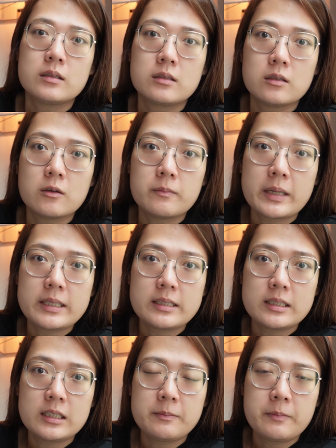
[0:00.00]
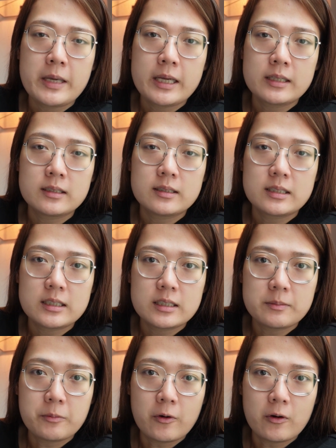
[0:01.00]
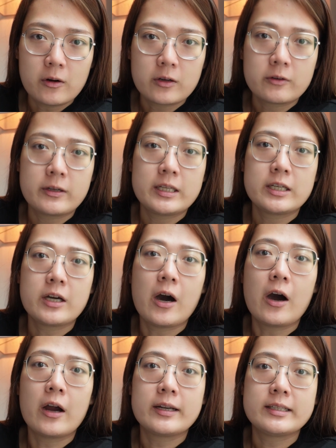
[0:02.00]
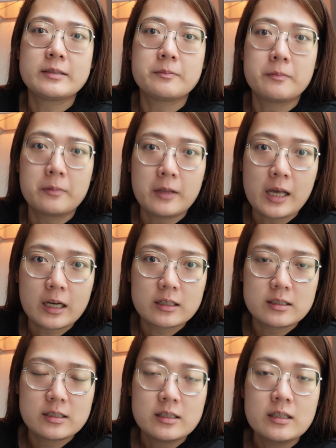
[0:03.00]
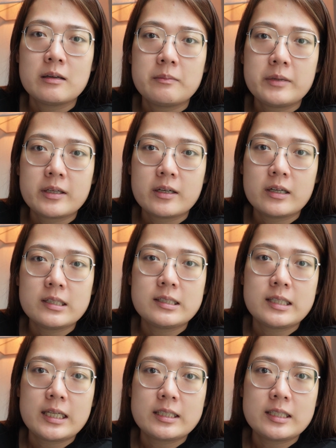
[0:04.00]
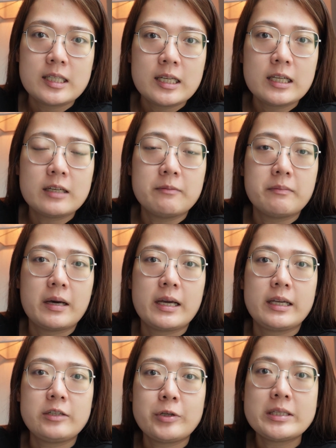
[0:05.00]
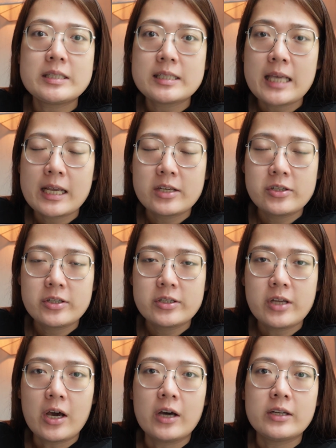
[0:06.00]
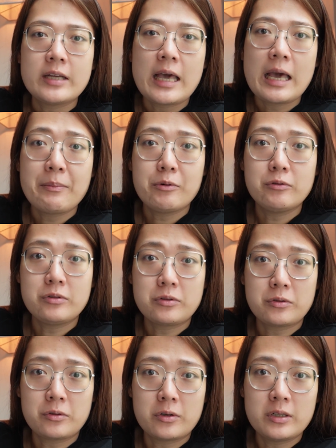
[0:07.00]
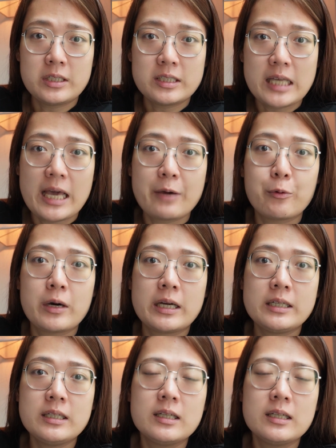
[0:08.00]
So my Citibank Singapore credit card is blocked because they think my transaction on Apple Store in Taiwan